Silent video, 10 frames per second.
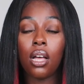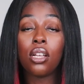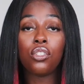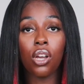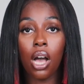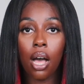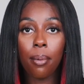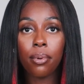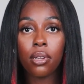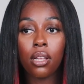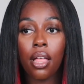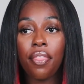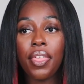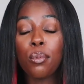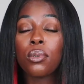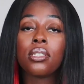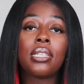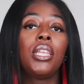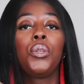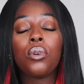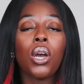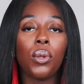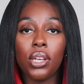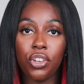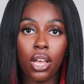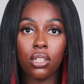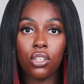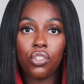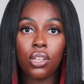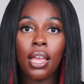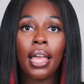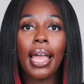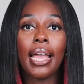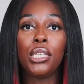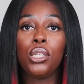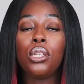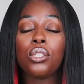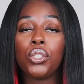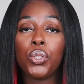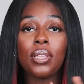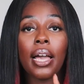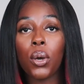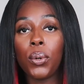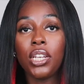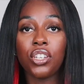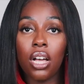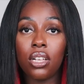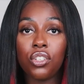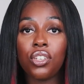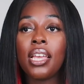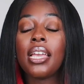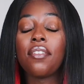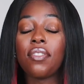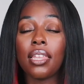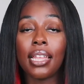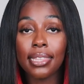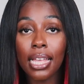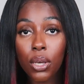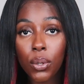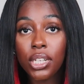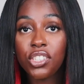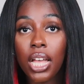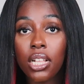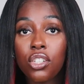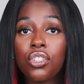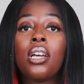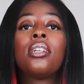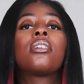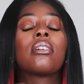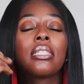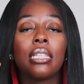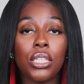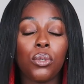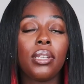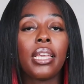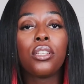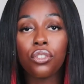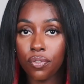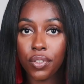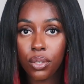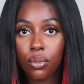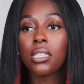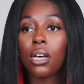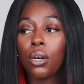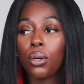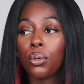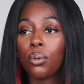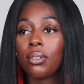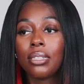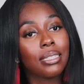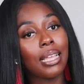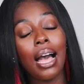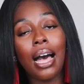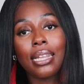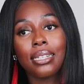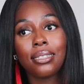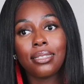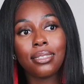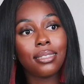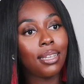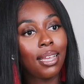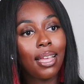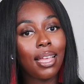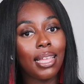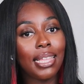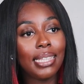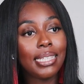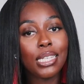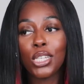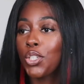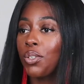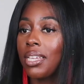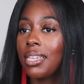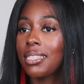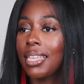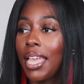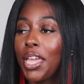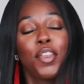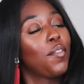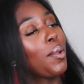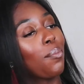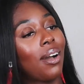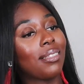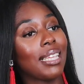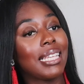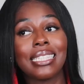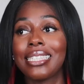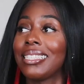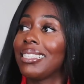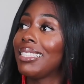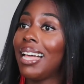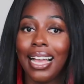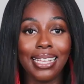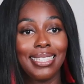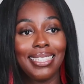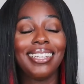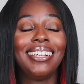a job, they will send you a coding challenge. And you need to do that coding challenge. If they like that coding challenge, they'll extend you an interview. So, God, this industry's interviewing process sucks.